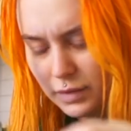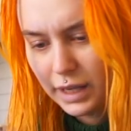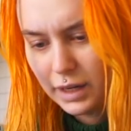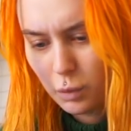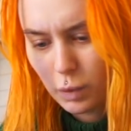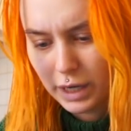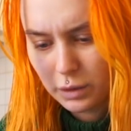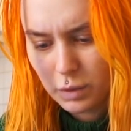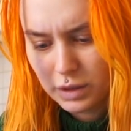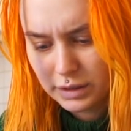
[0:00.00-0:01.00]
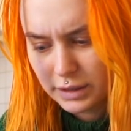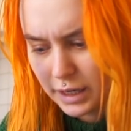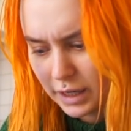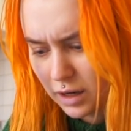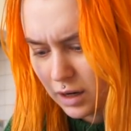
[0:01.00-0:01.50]
And the white ones that
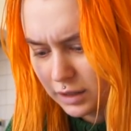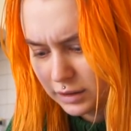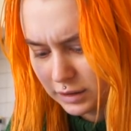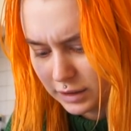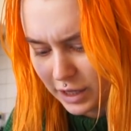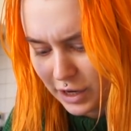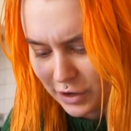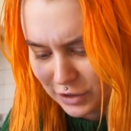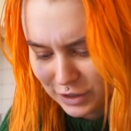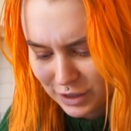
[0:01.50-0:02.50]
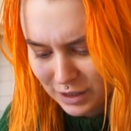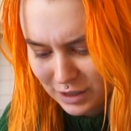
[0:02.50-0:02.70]
I got, they are